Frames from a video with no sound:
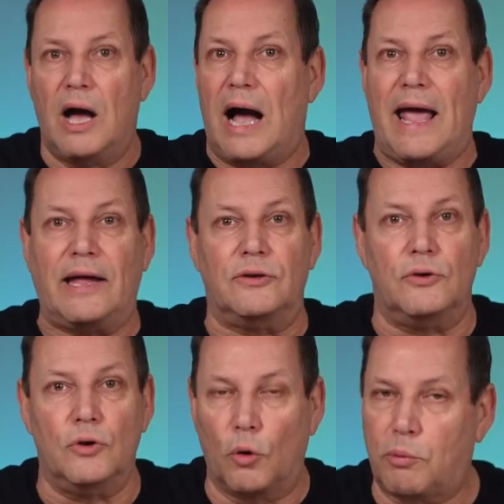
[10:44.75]
I had
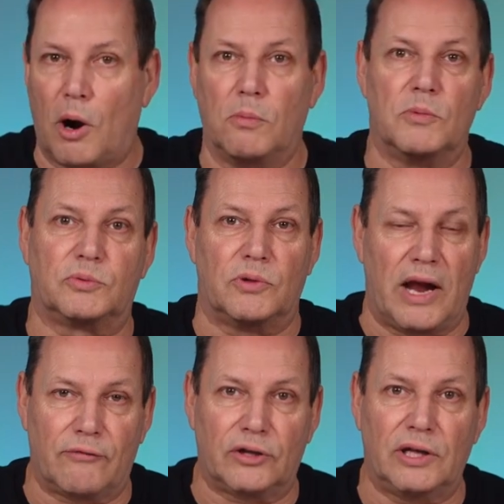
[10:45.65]
no problems with
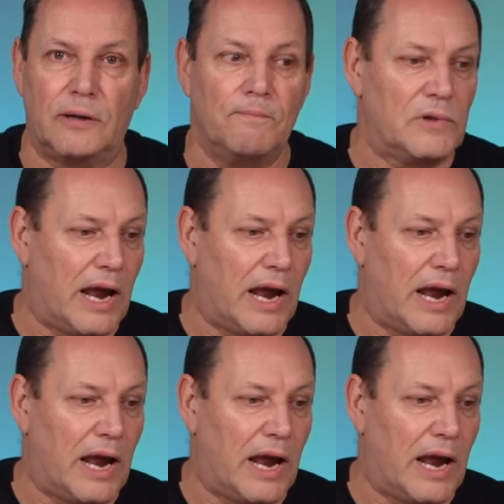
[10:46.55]
everything.